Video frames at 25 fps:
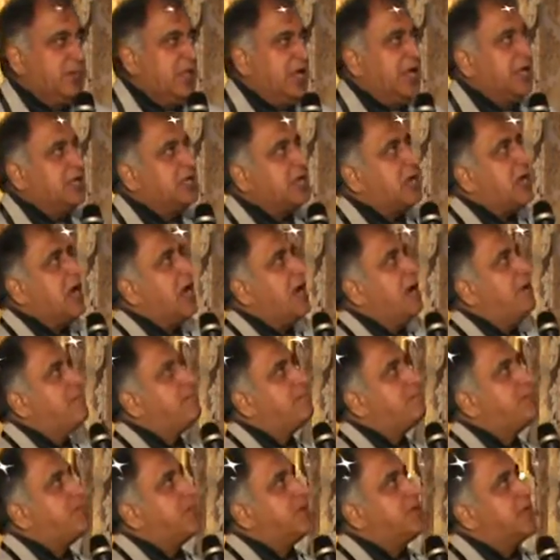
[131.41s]
and
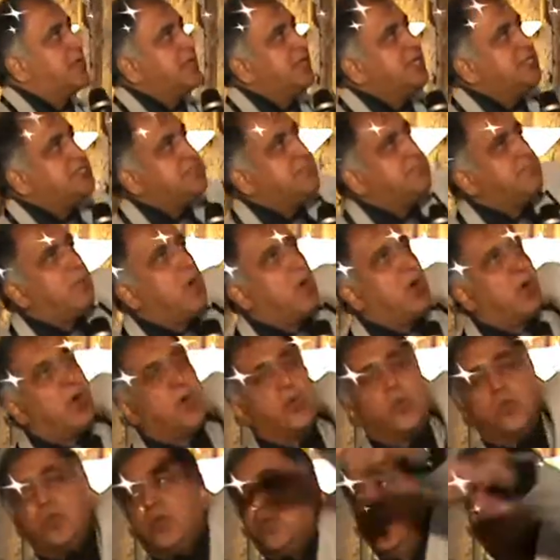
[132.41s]
come
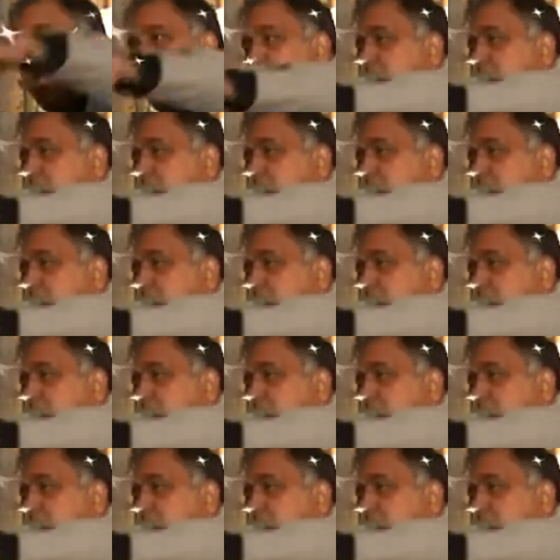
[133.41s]
relatable.